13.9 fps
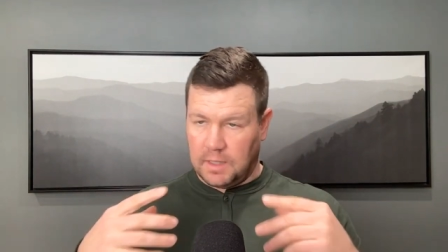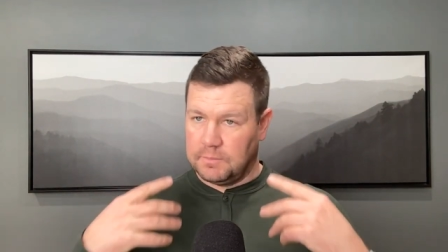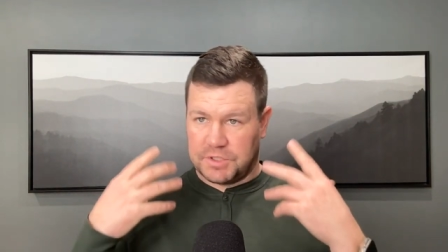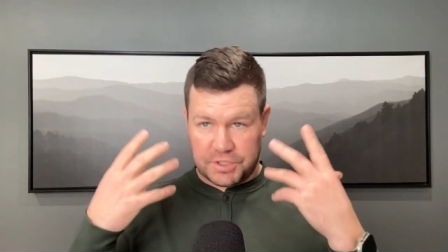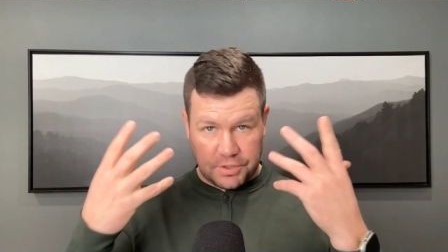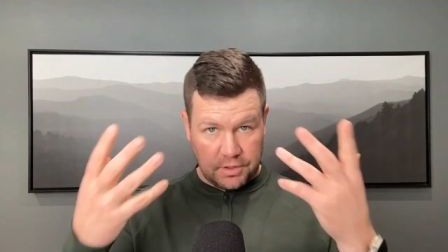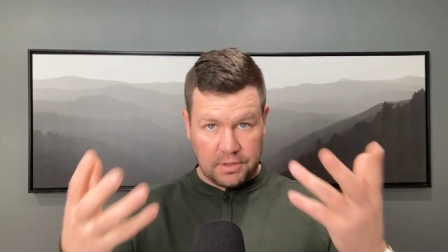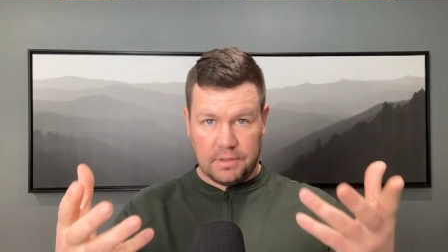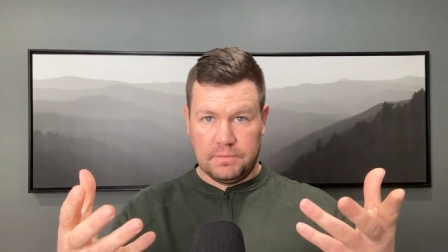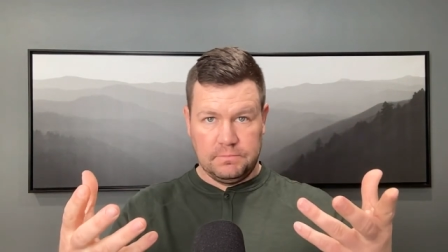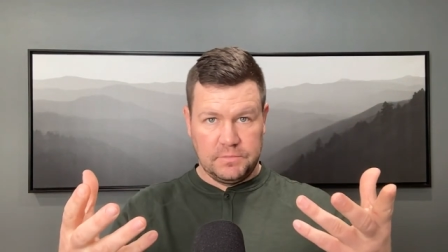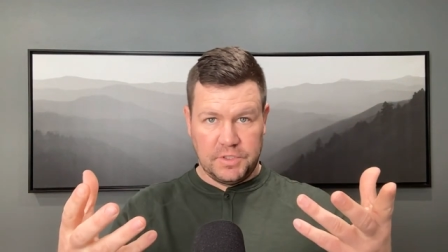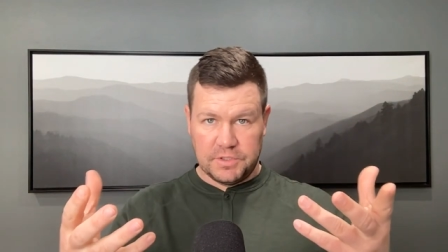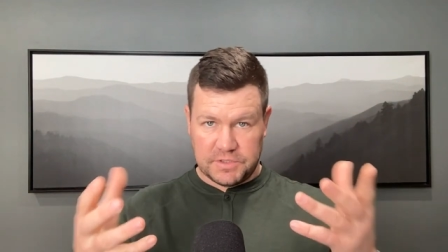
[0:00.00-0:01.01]
I'm sure
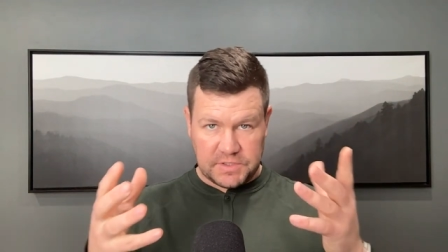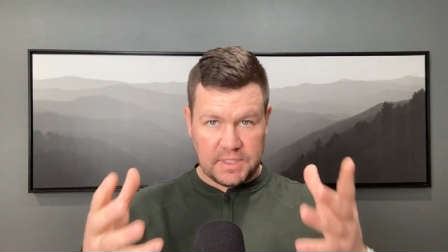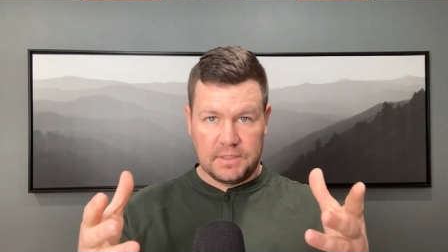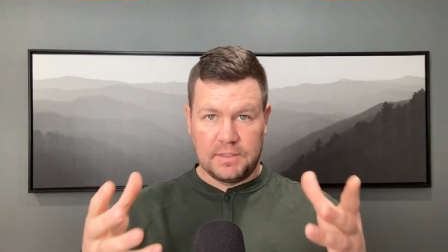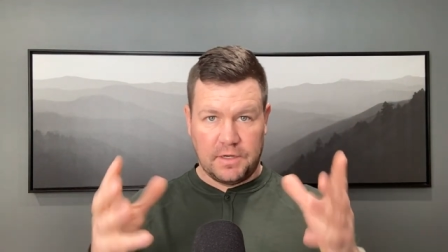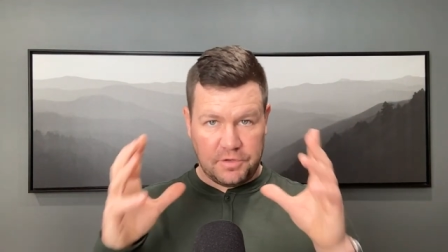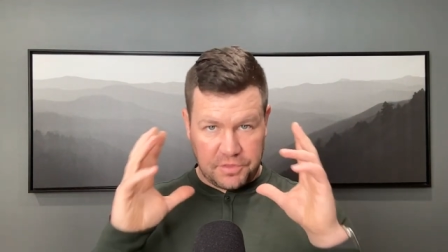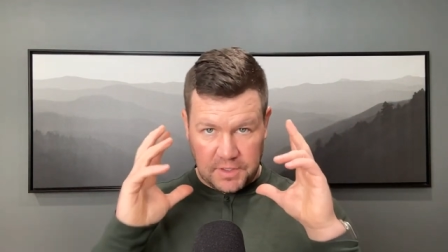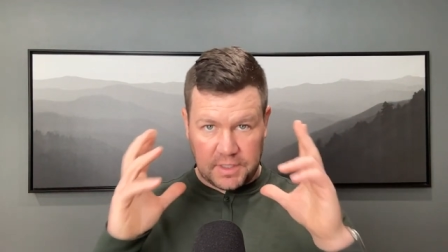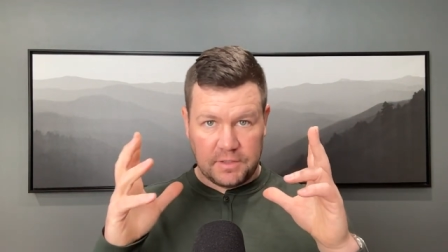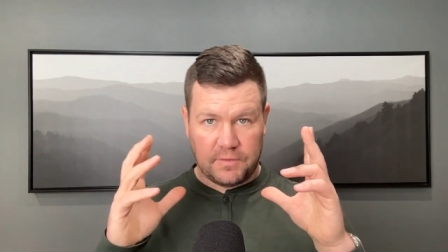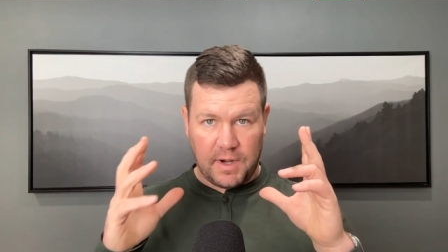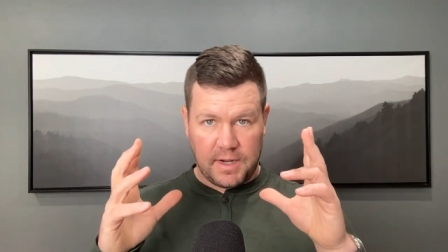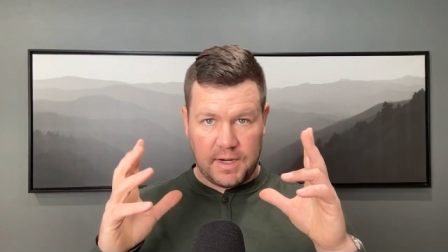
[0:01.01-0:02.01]
you're sitting there
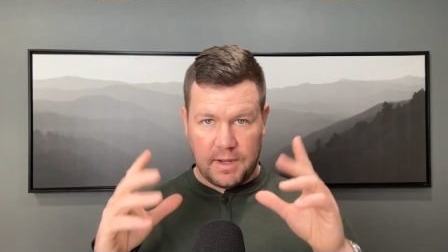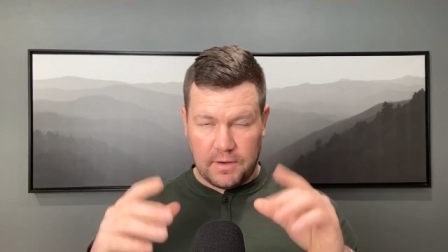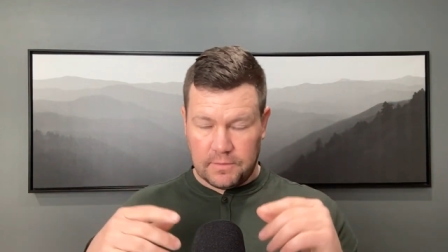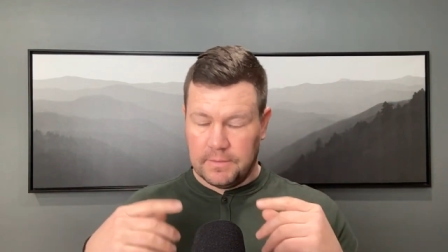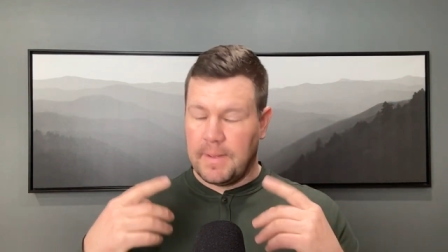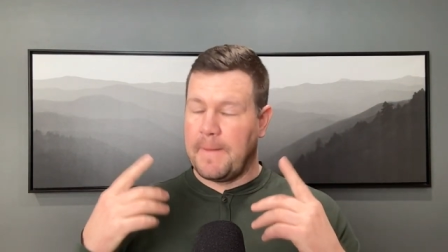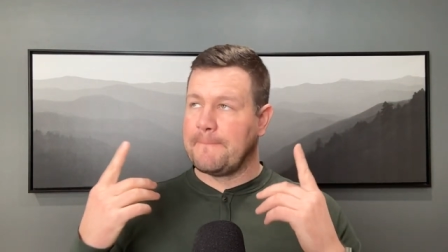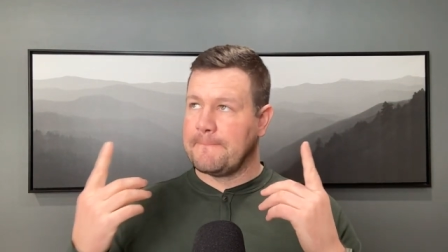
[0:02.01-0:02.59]
thinking right now,